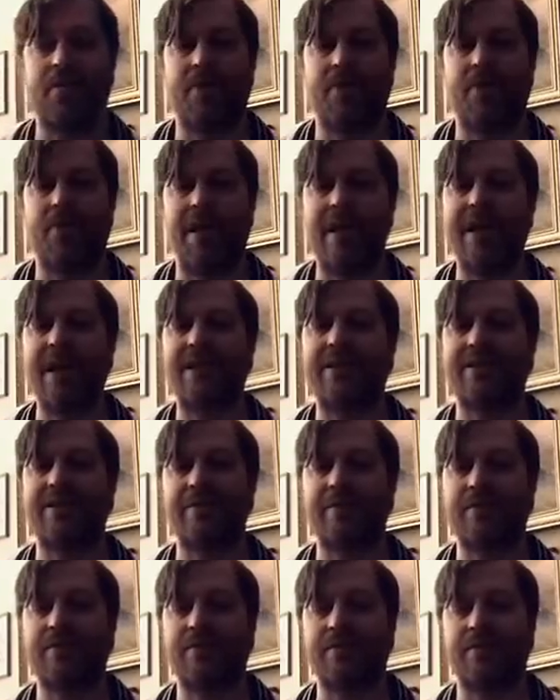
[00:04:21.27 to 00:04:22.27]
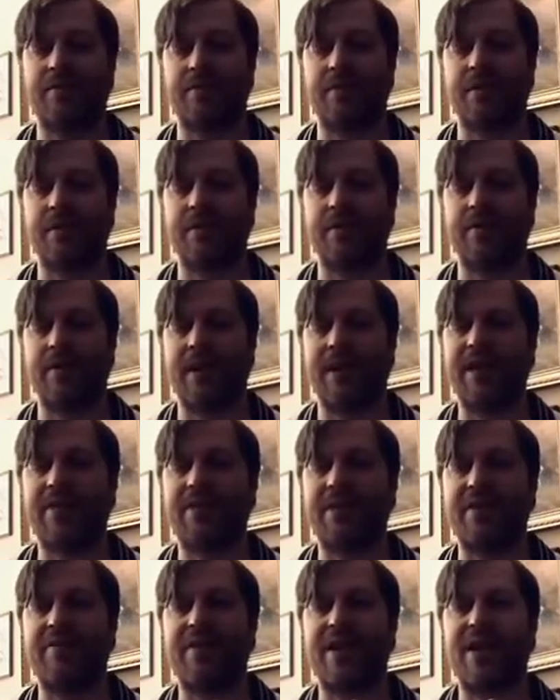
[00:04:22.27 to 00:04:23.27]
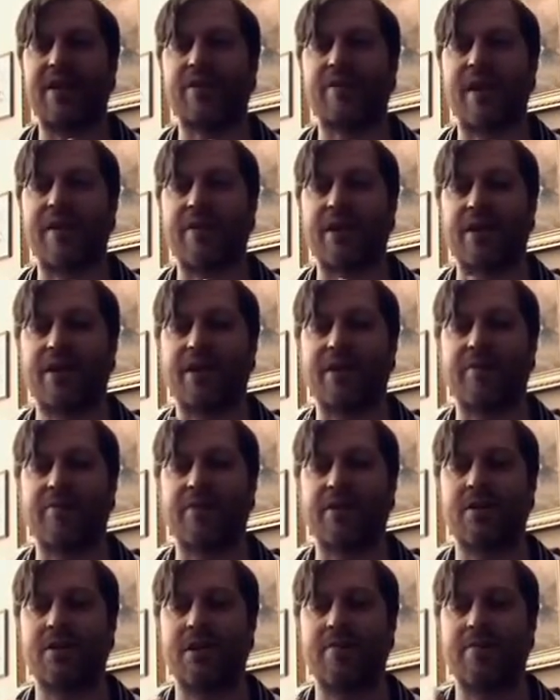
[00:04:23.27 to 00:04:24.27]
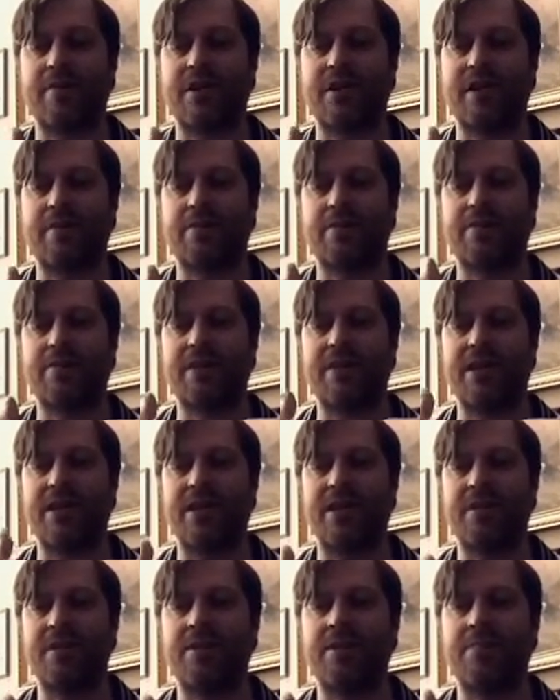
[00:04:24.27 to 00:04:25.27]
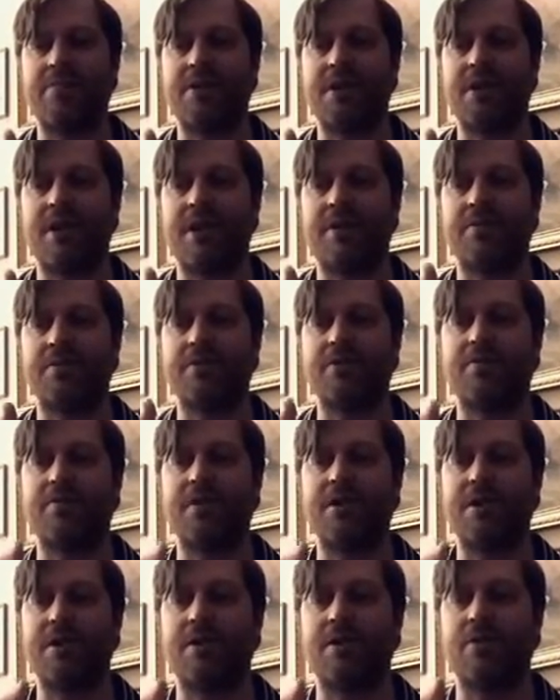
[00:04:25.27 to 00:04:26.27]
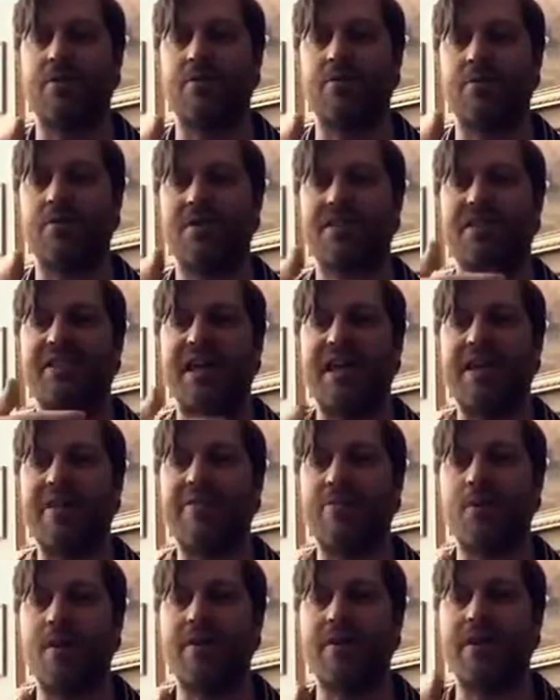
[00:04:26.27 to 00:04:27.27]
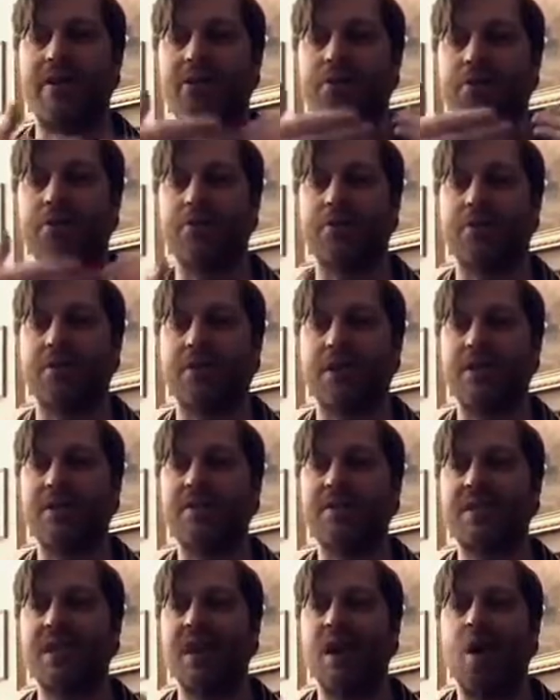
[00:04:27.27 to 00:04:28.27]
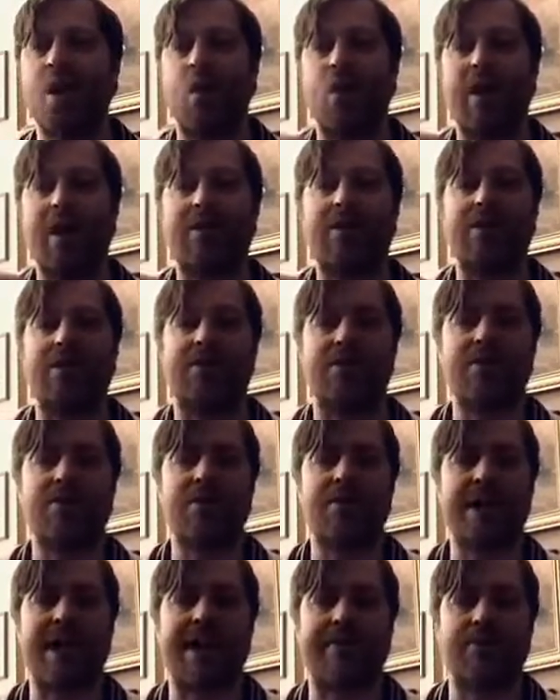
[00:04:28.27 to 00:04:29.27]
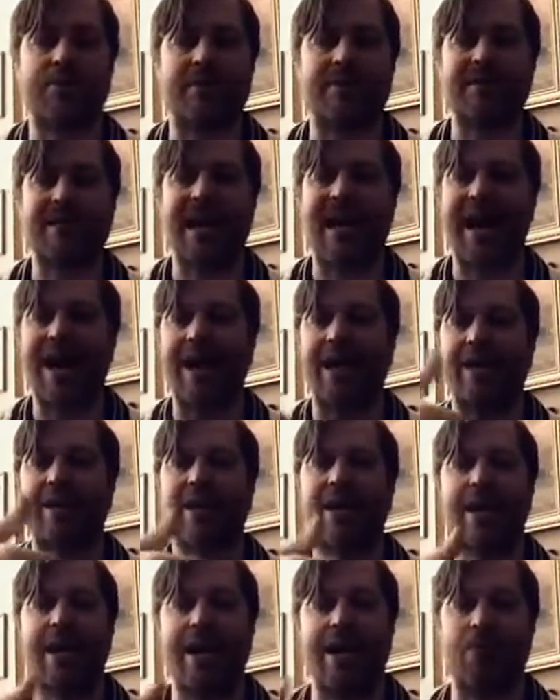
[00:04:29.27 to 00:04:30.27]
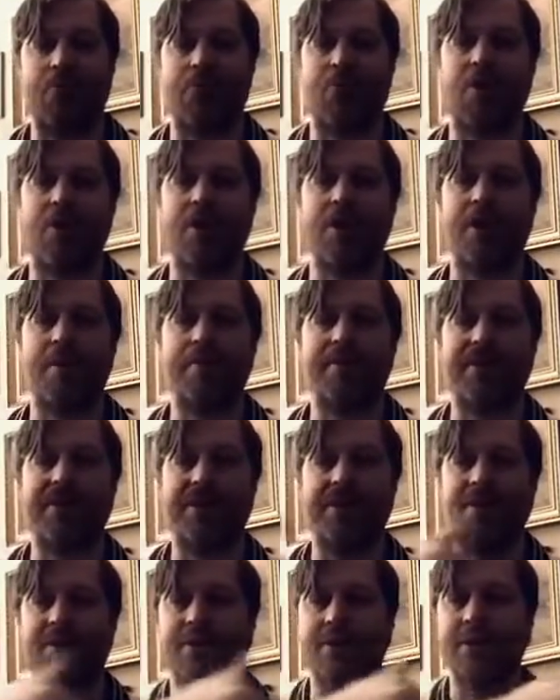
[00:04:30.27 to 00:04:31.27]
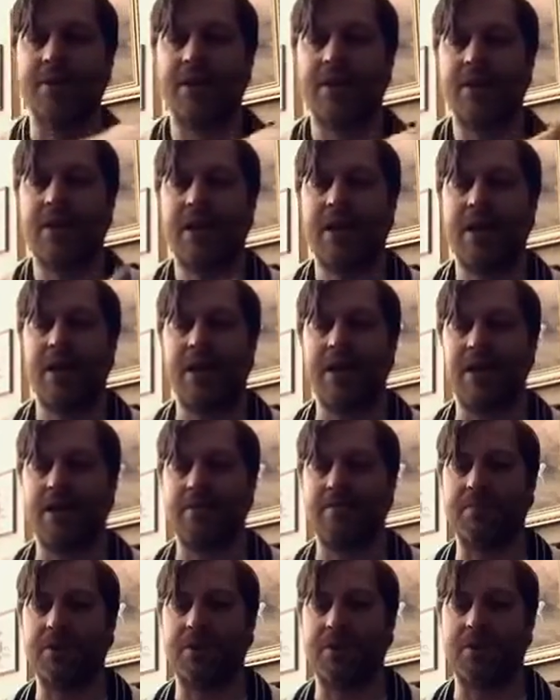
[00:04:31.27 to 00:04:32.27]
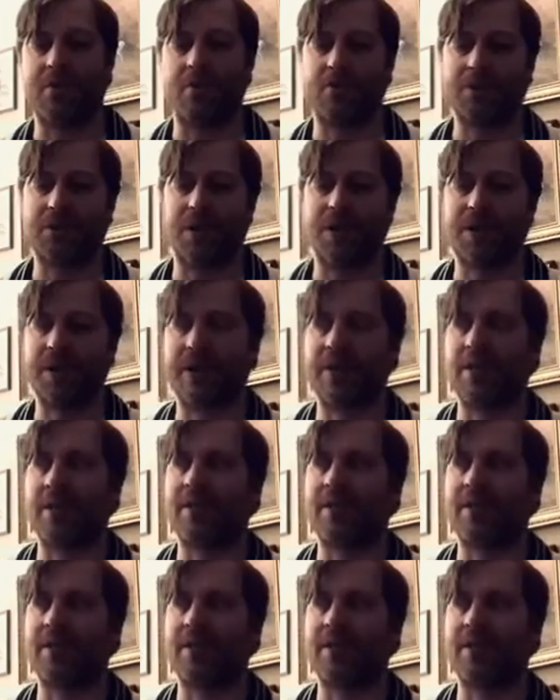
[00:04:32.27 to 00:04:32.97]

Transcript: get the advantage of having cover and being able to be hidden and being able to be safe while they shoot their guns. While the Union have to attack and run up a hill. We're talking